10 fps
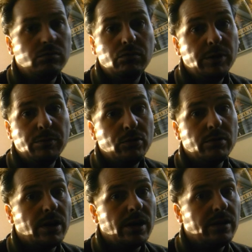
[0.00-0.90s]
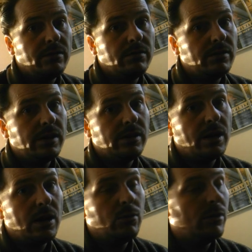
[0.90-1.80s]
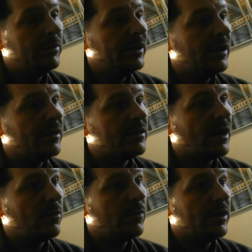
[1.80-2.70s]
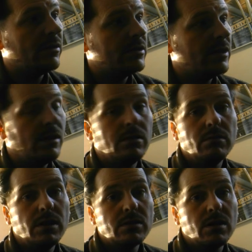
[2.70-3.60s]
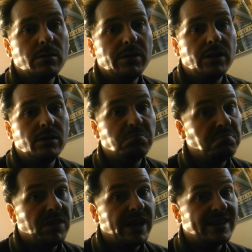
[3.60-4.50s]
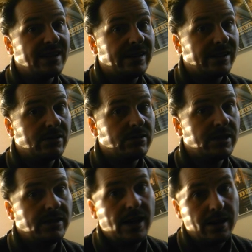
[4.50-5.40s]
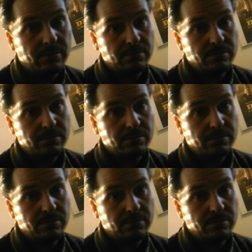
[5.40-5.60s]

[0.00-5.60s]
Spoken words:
reboot, and then I will be inside Windows 10. That's gonna be exciting to see that.